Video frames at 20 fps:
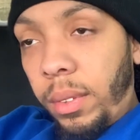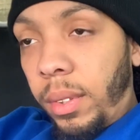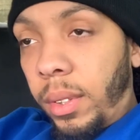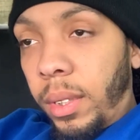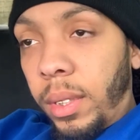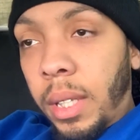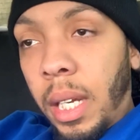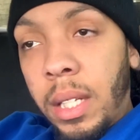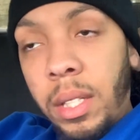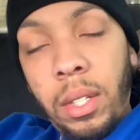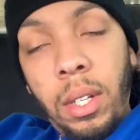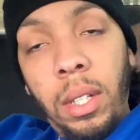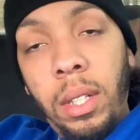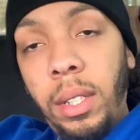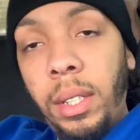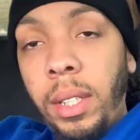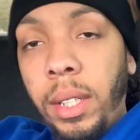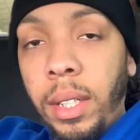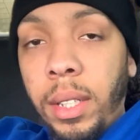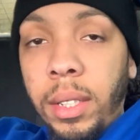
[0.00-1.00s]
That's all
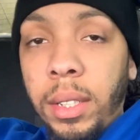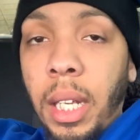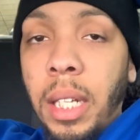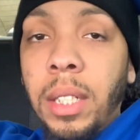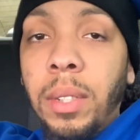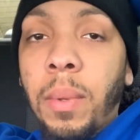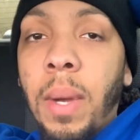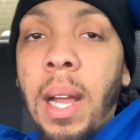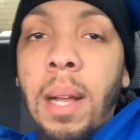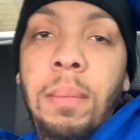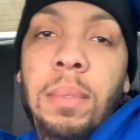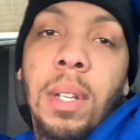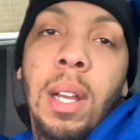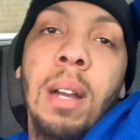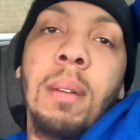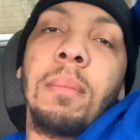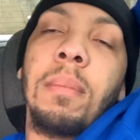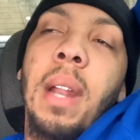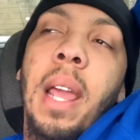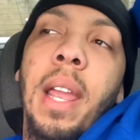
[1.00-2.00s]
it is. That's why I'm,
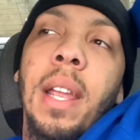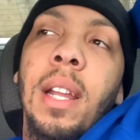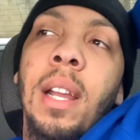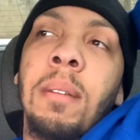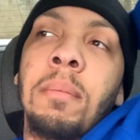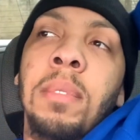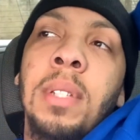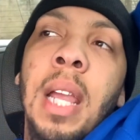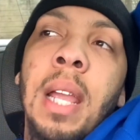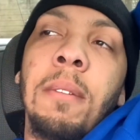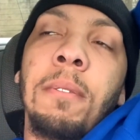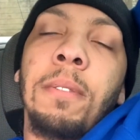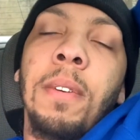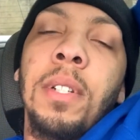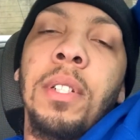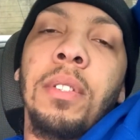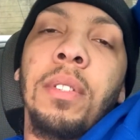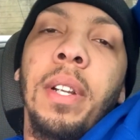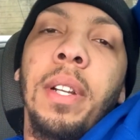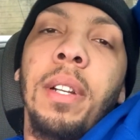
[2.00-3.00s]
I'm like, I'm tight
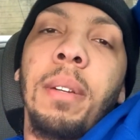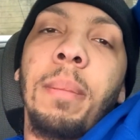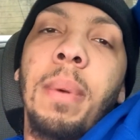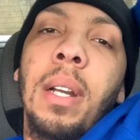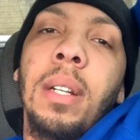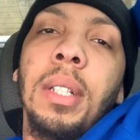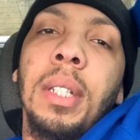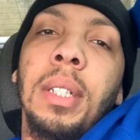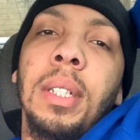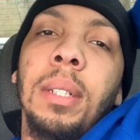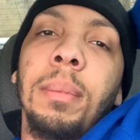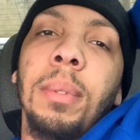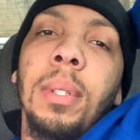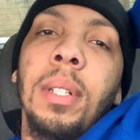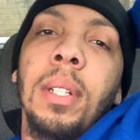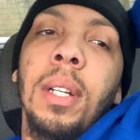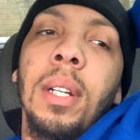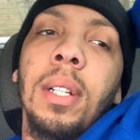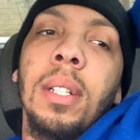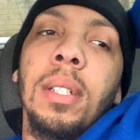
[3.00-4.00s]
frustrated about this shit
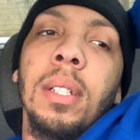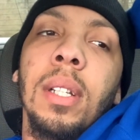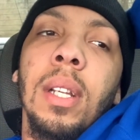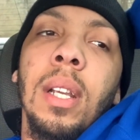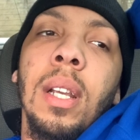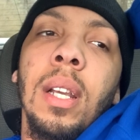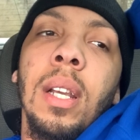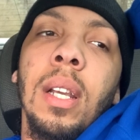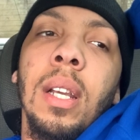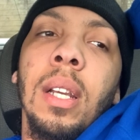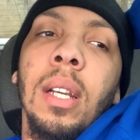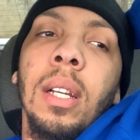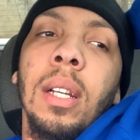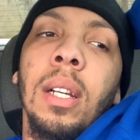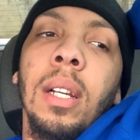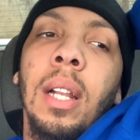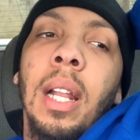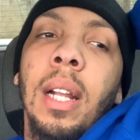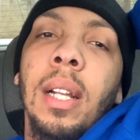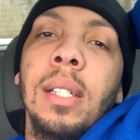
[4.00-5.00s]
because,
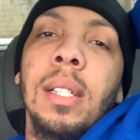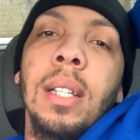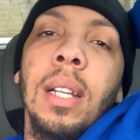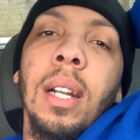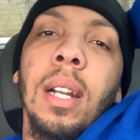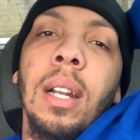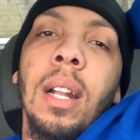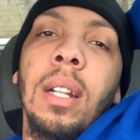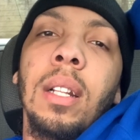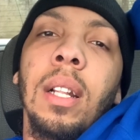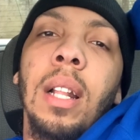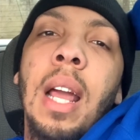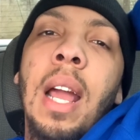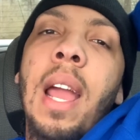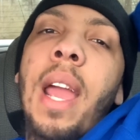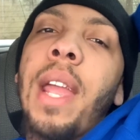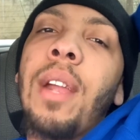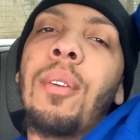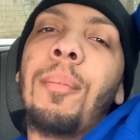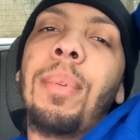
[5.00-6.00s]
like I said, another, I
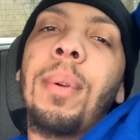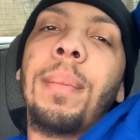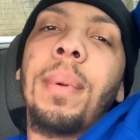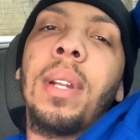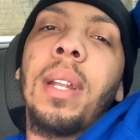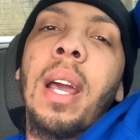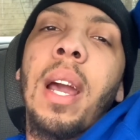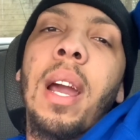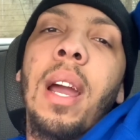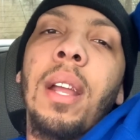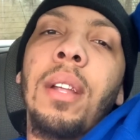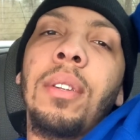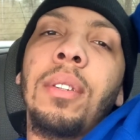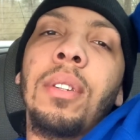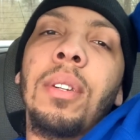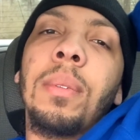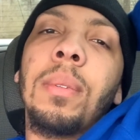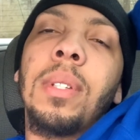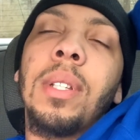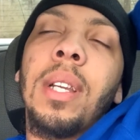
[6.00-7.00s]
hate when people die, you know
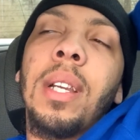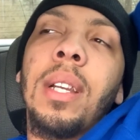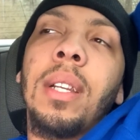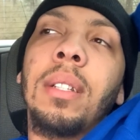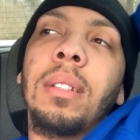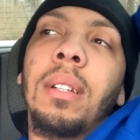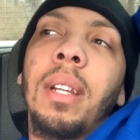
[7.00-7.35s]
what I'm saying?